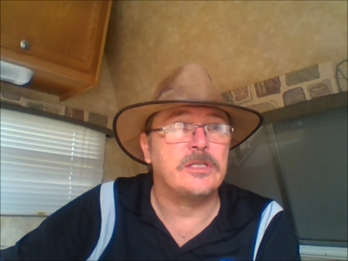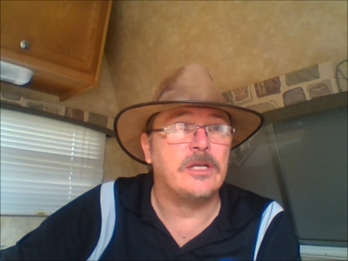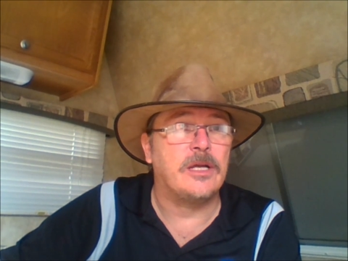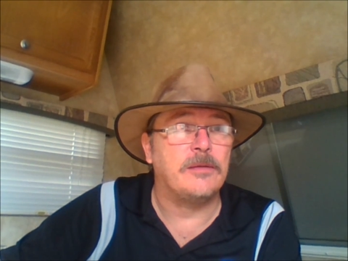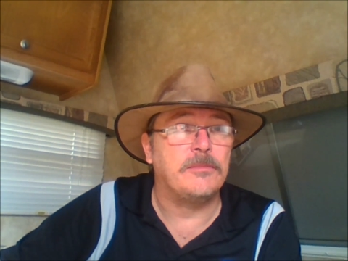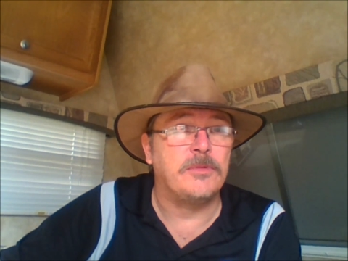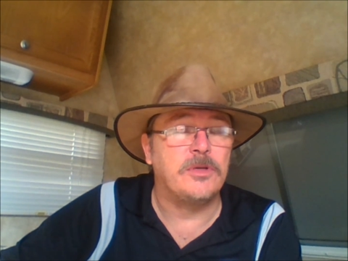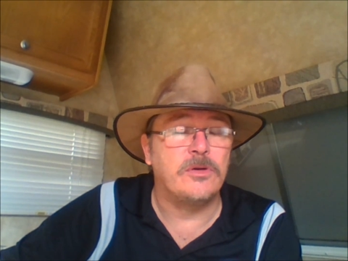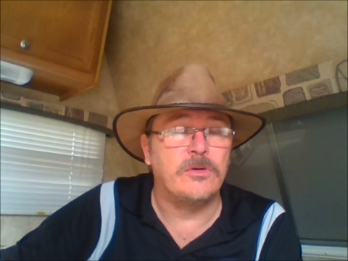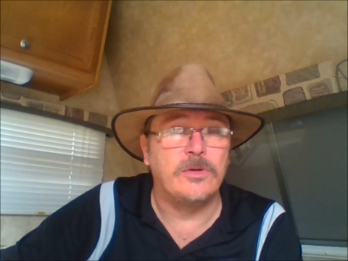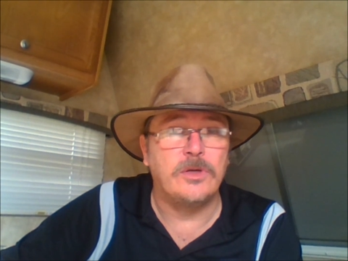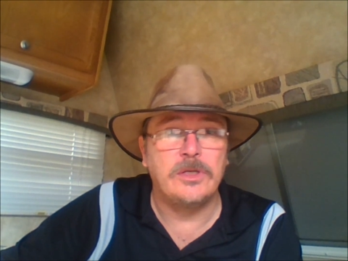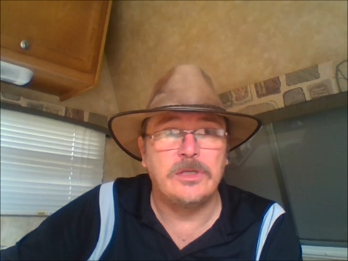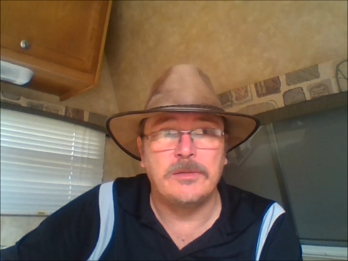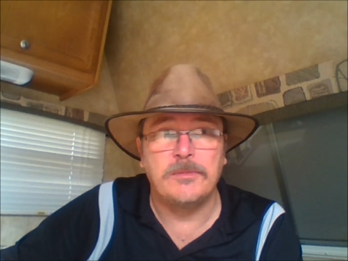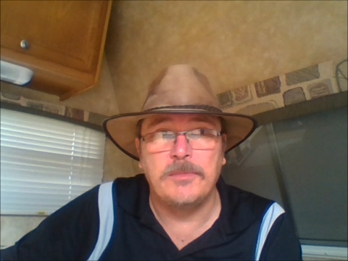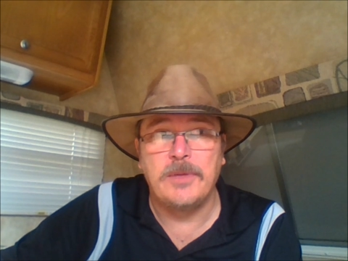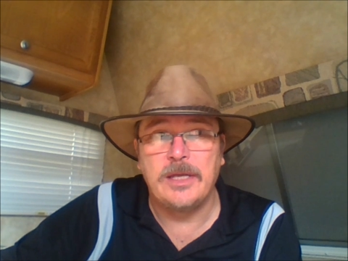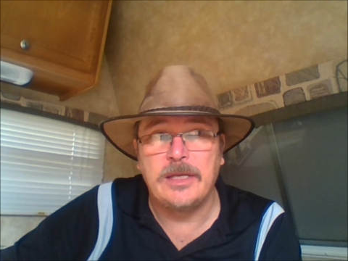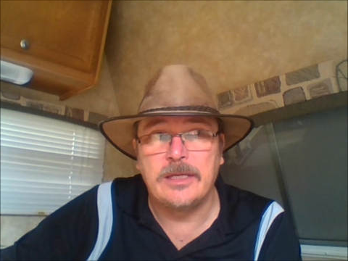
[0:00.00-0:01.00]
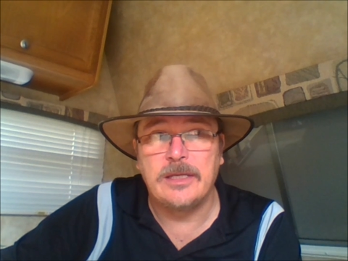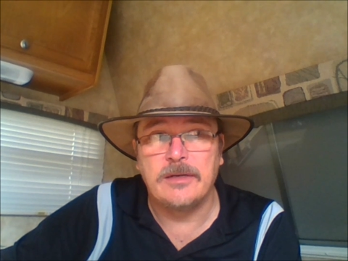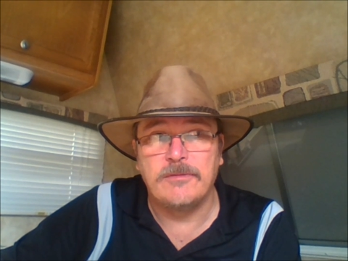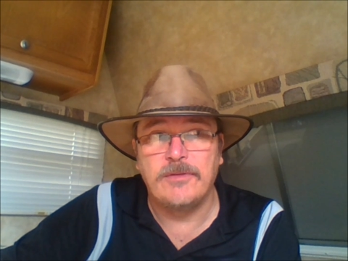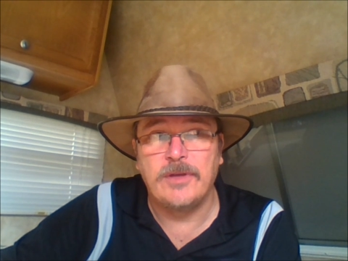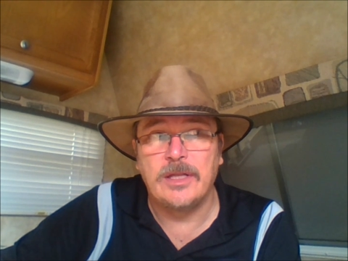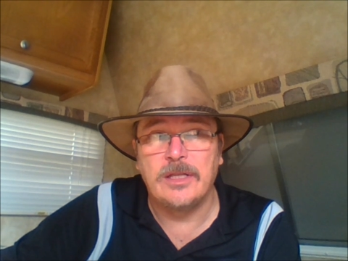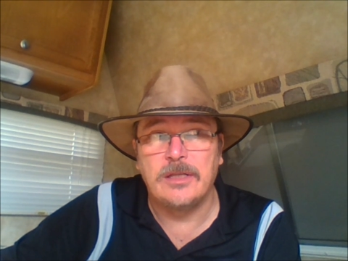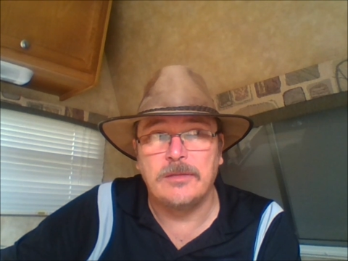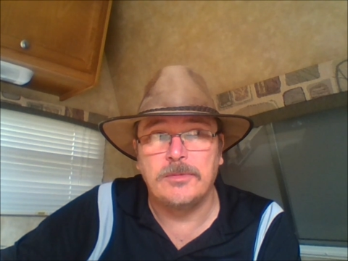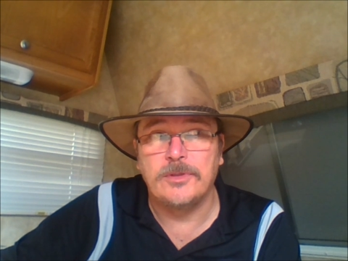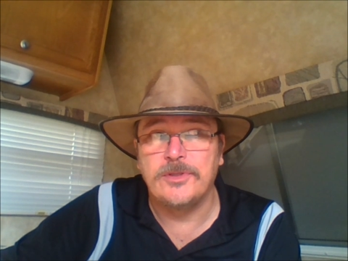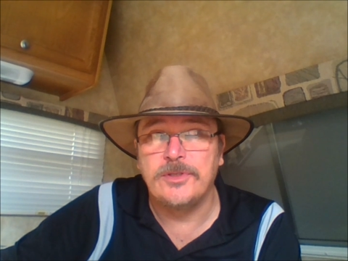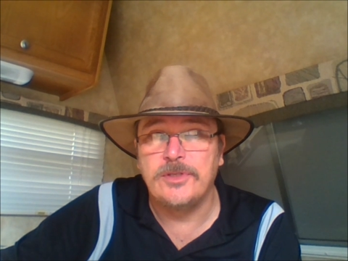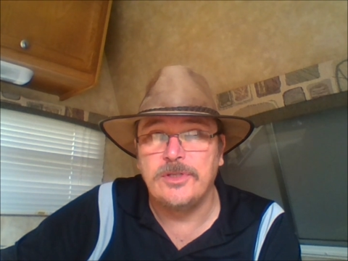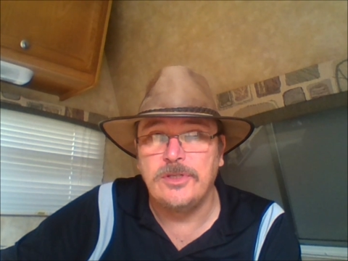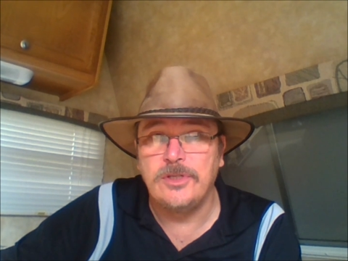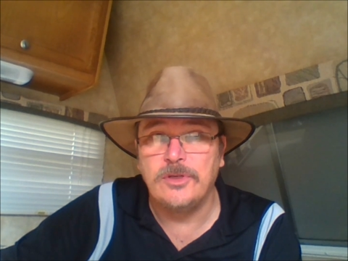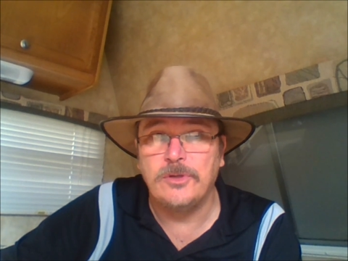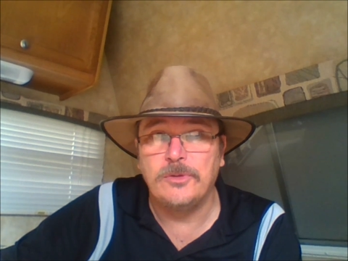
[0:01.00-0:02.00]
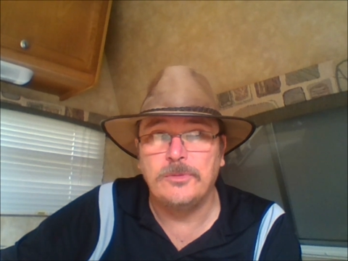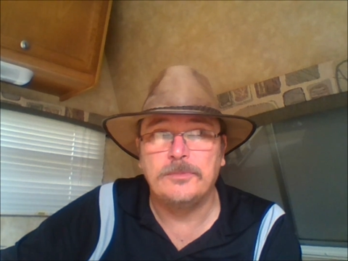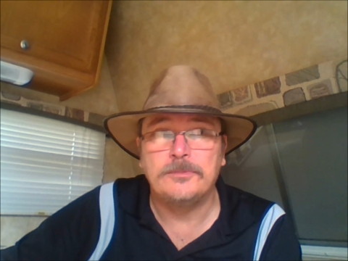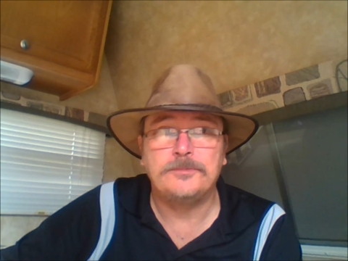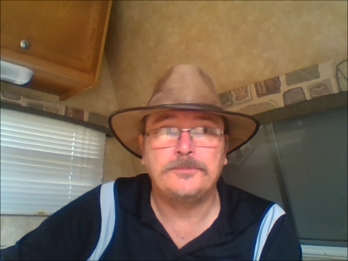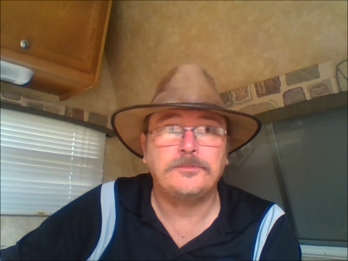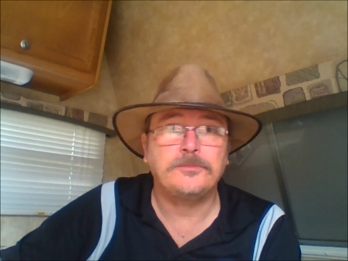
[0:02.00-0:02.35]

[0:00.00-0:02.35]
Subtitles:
and I'm going to make it available to you.